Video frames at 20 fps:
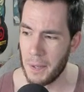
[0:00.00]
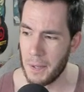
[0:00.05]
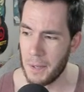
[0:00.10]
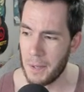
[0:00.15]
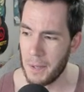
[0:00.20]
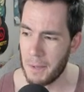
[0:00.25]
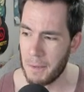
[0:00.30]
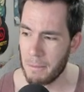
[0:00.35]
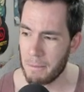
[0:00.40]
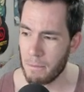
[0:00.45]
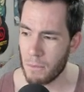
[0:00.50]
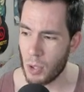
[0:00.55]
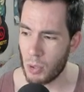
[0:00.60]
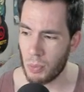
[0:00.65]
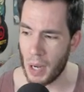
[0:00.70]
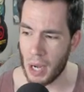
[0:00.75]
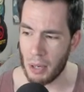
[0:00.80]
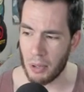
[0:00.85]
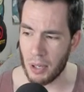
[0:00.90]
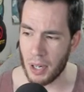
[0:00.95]
Fair warning.
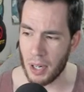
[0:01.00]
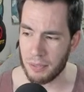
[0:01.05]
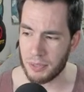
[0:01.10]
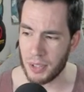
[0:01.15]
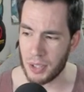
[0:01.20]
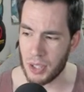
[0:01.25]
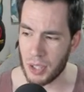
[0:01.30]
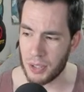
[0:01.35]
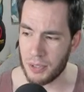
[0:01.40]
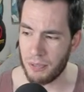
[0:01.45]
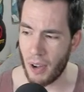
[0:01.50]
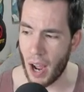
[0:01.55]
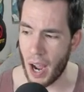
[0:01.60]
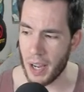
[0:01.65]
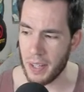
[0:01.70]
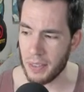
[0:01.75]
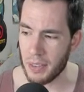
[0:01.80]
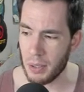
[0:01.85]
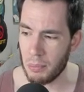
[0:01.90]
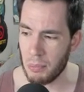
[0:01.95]
Rare enough to just
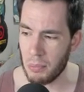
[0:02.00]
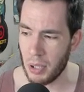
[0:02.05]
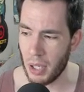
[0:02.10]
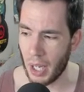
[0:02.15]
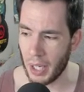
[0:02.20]
find them?